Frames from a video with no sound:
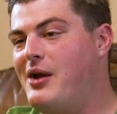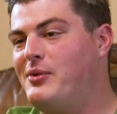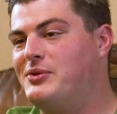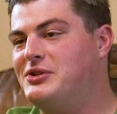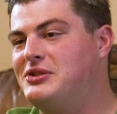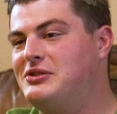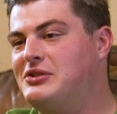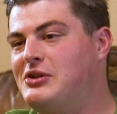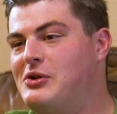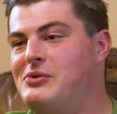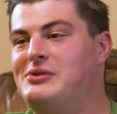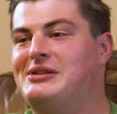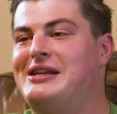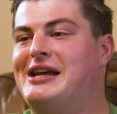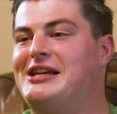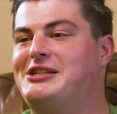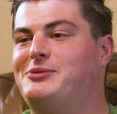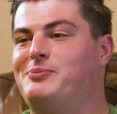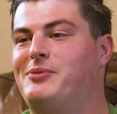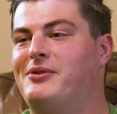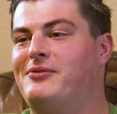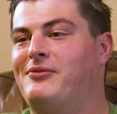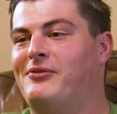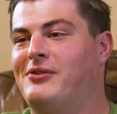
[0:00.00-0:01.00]
I was so
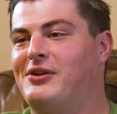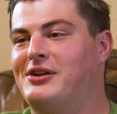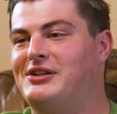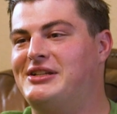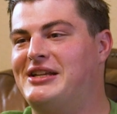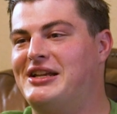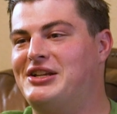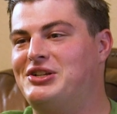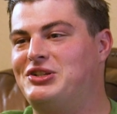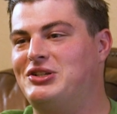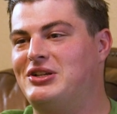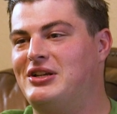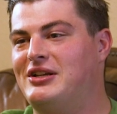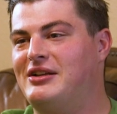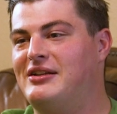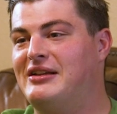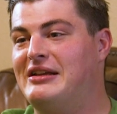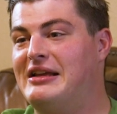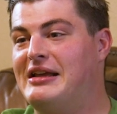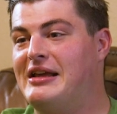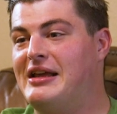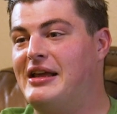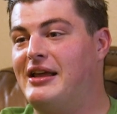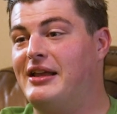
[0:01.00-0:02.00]
desperate for
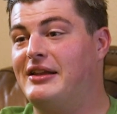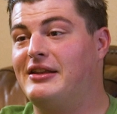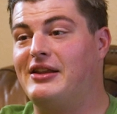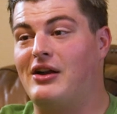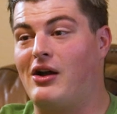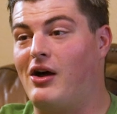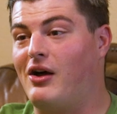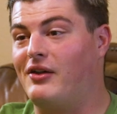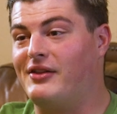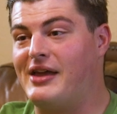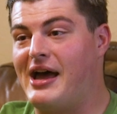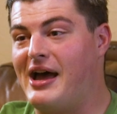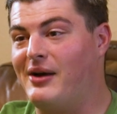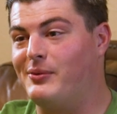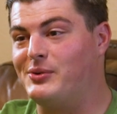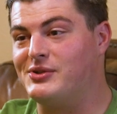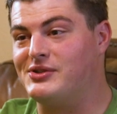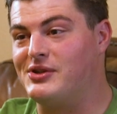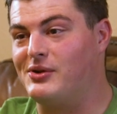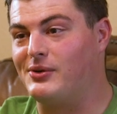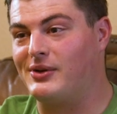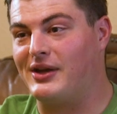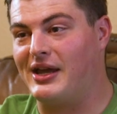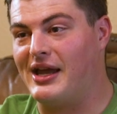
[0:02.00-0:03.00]
attention that all that
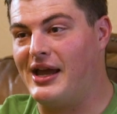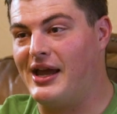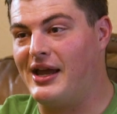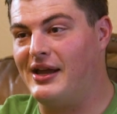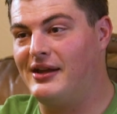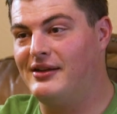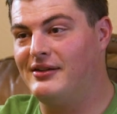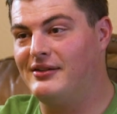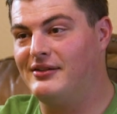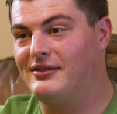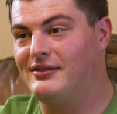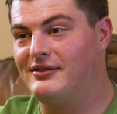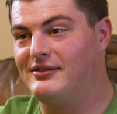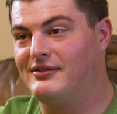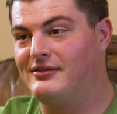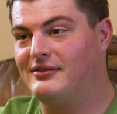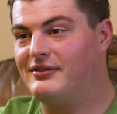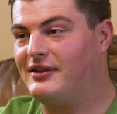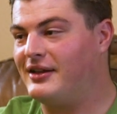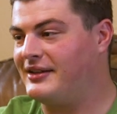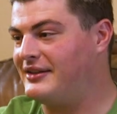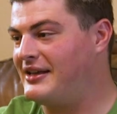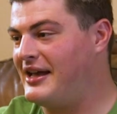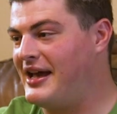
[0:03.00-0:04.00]
was okay.
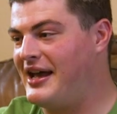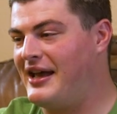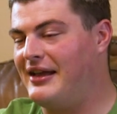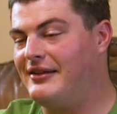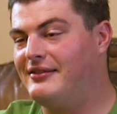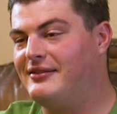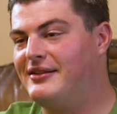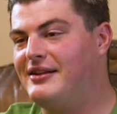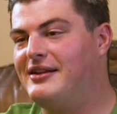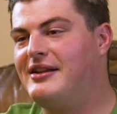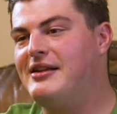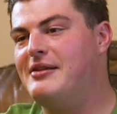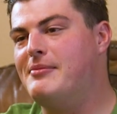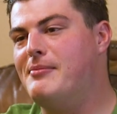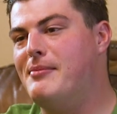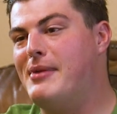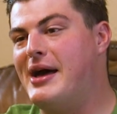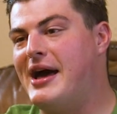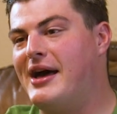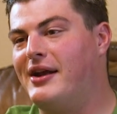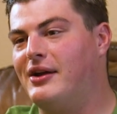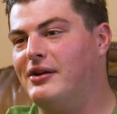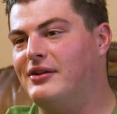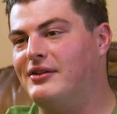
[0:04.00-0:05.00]
Like that, it didn't
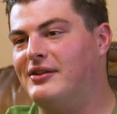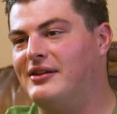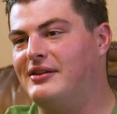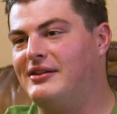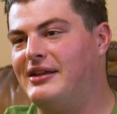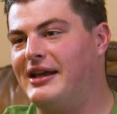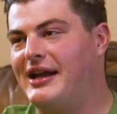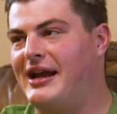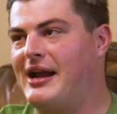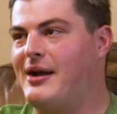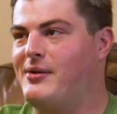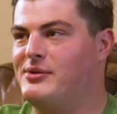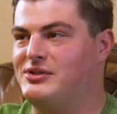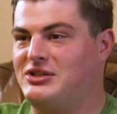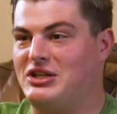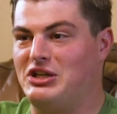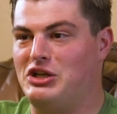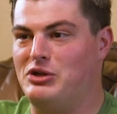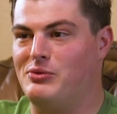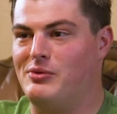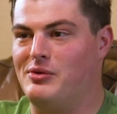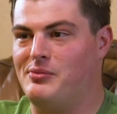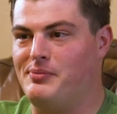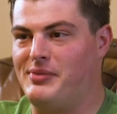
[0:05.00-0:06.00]
matter that like I was a
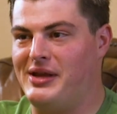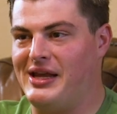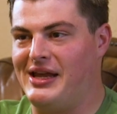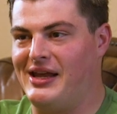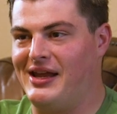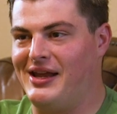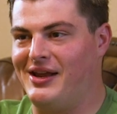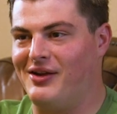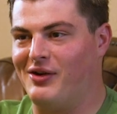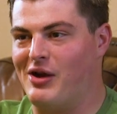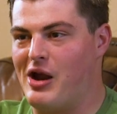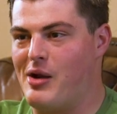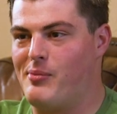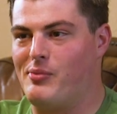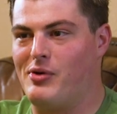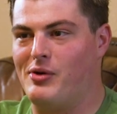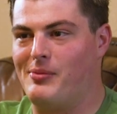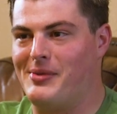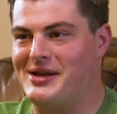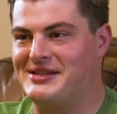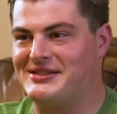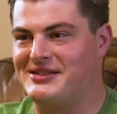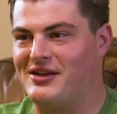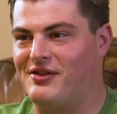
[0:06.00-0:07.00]
human being or I
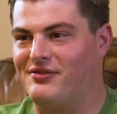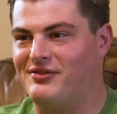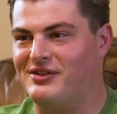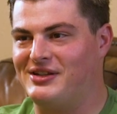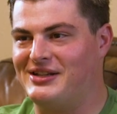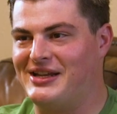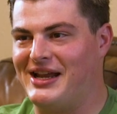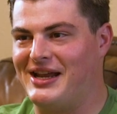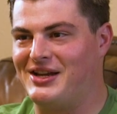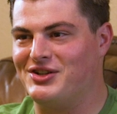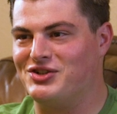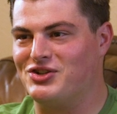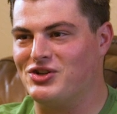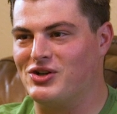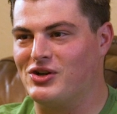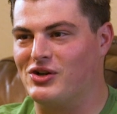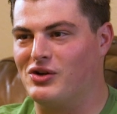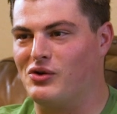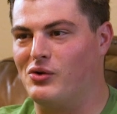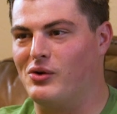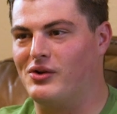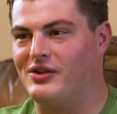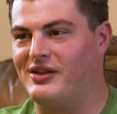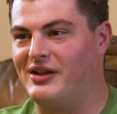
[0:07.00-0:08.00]
put myself in
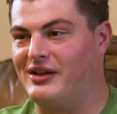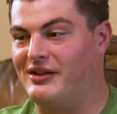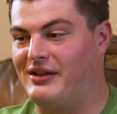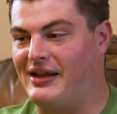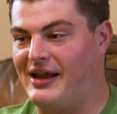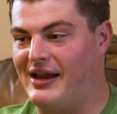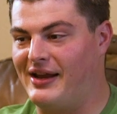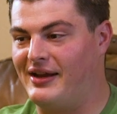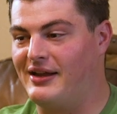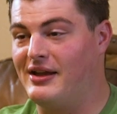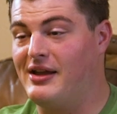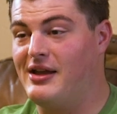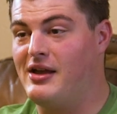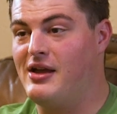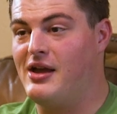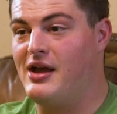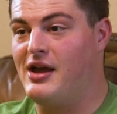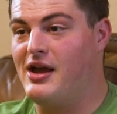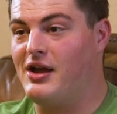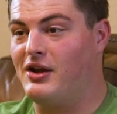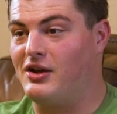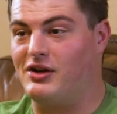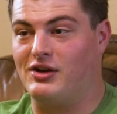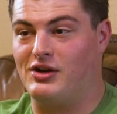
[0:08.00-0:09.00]
danger or that like
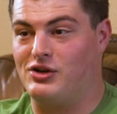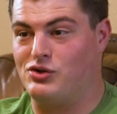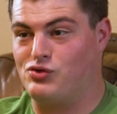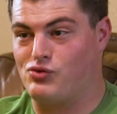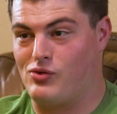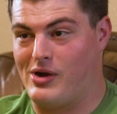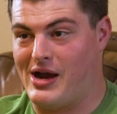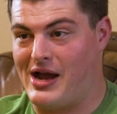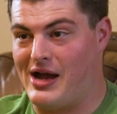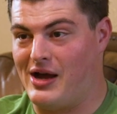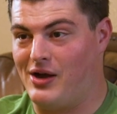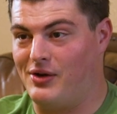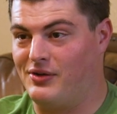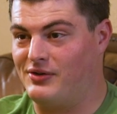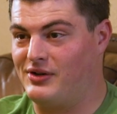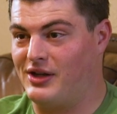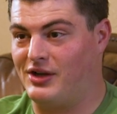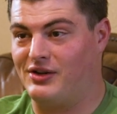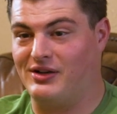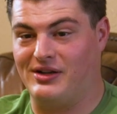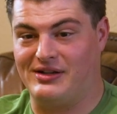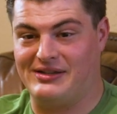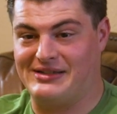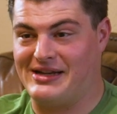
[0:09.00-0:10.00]
could have
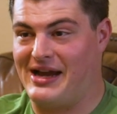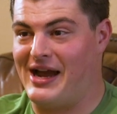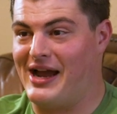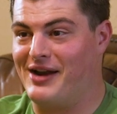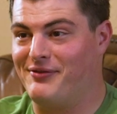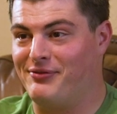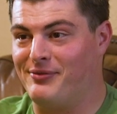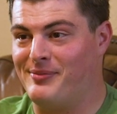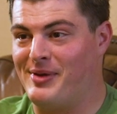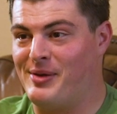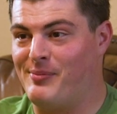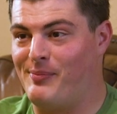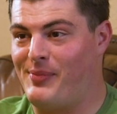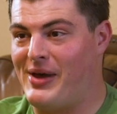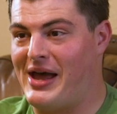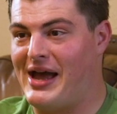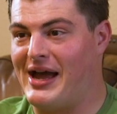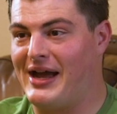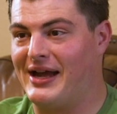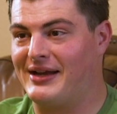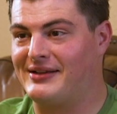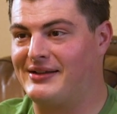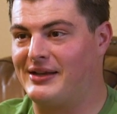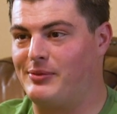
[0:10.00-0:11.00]
drowned, I could have died from
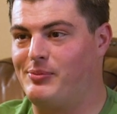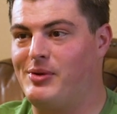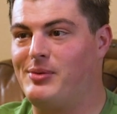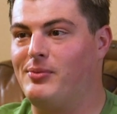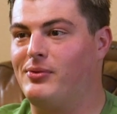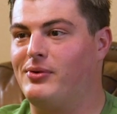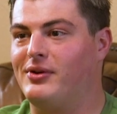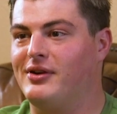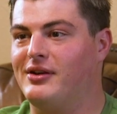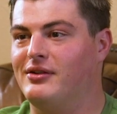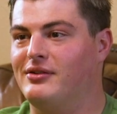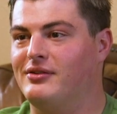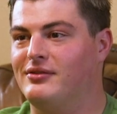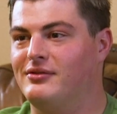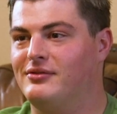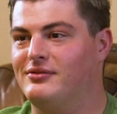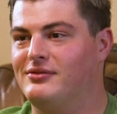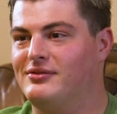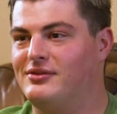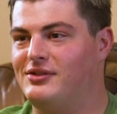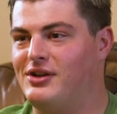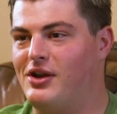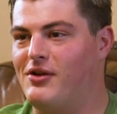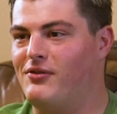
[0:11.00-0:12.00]
impact. Like people
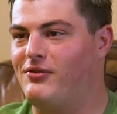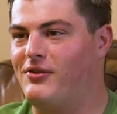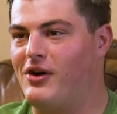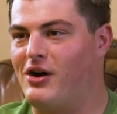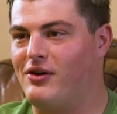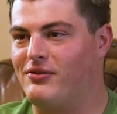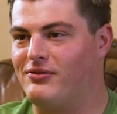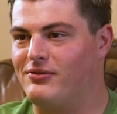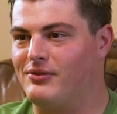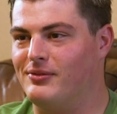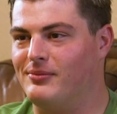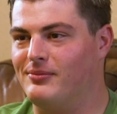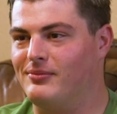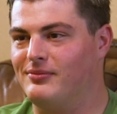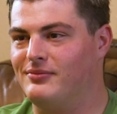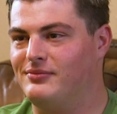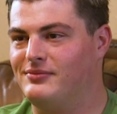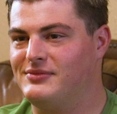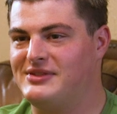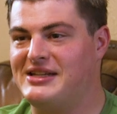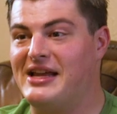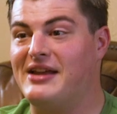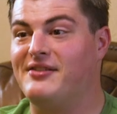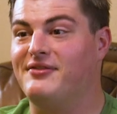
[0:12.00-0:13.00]
can, you know, fall
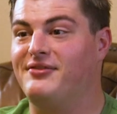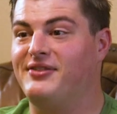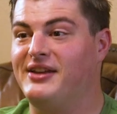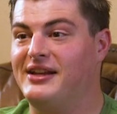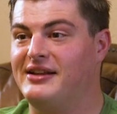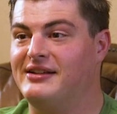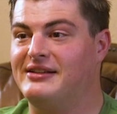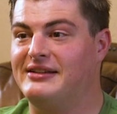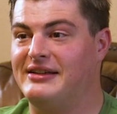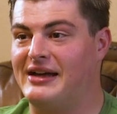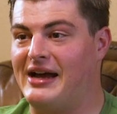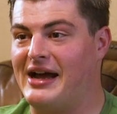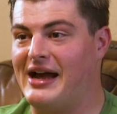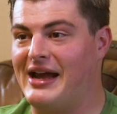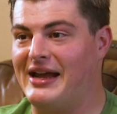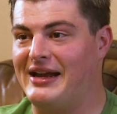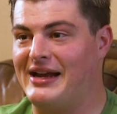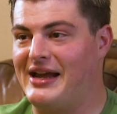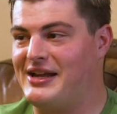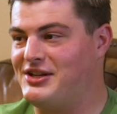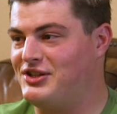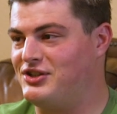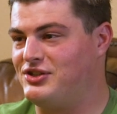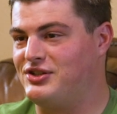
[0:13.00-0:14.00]
from 10 feet and die,
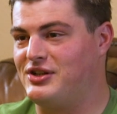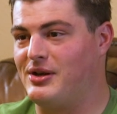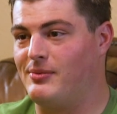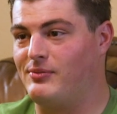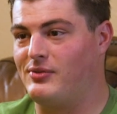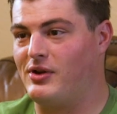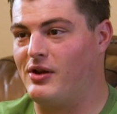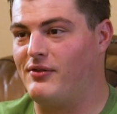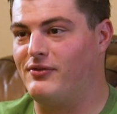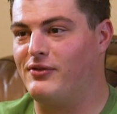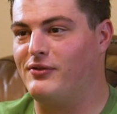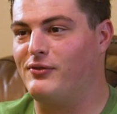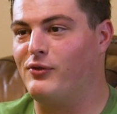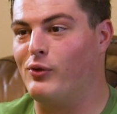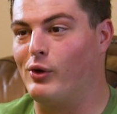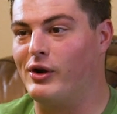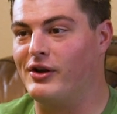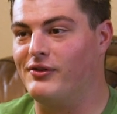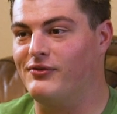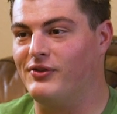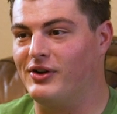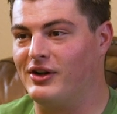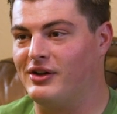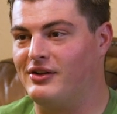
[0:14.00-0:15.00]
and I just jumped off a
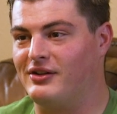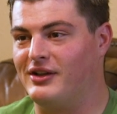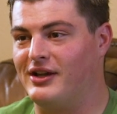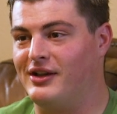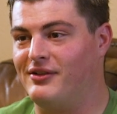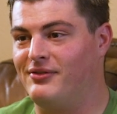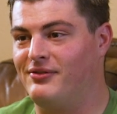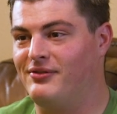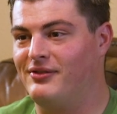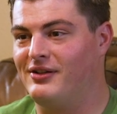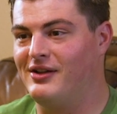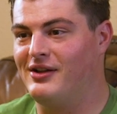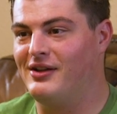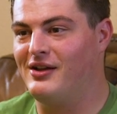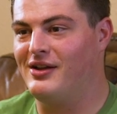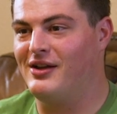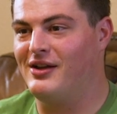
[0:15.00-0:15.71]
40-foot cliff